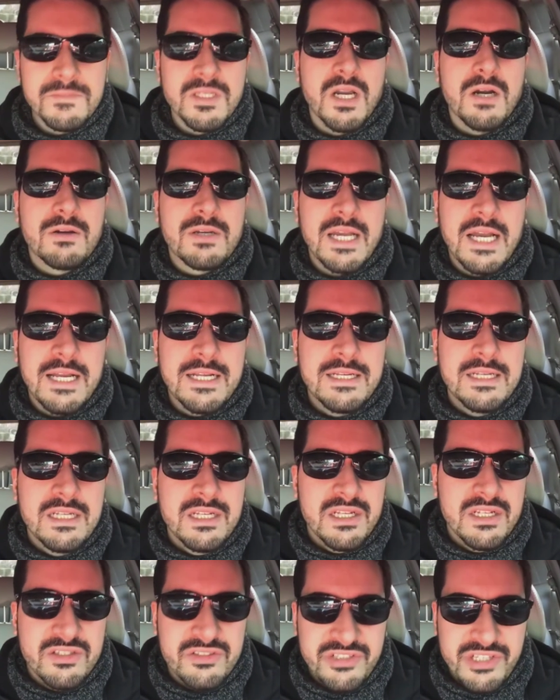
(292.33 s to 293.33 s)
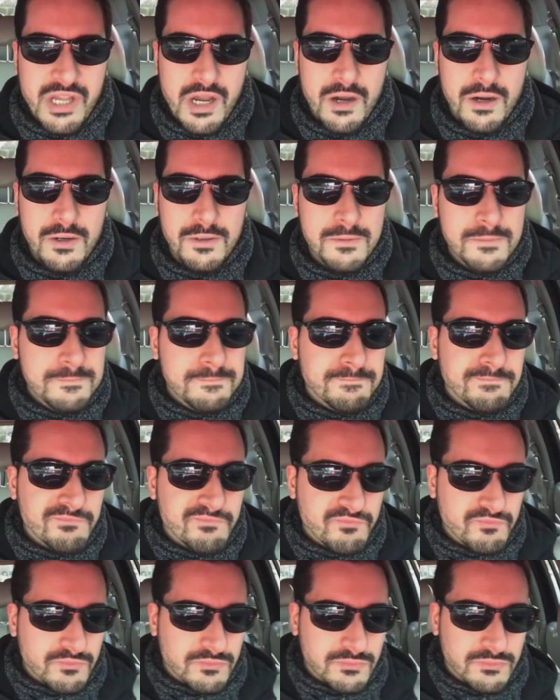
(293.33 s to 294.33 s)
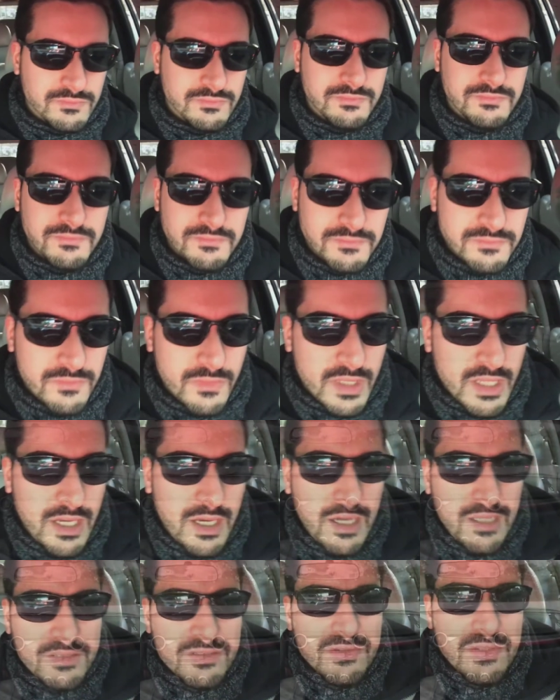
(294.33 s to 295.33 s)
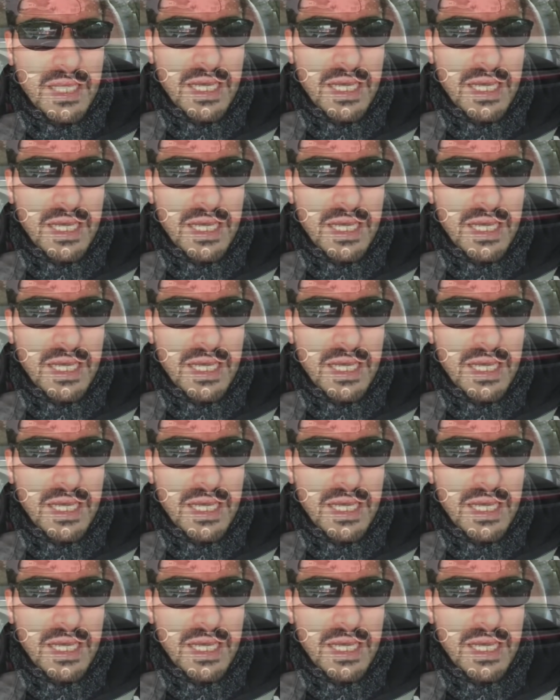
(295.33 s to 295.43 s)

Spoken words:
Okay. So I'll do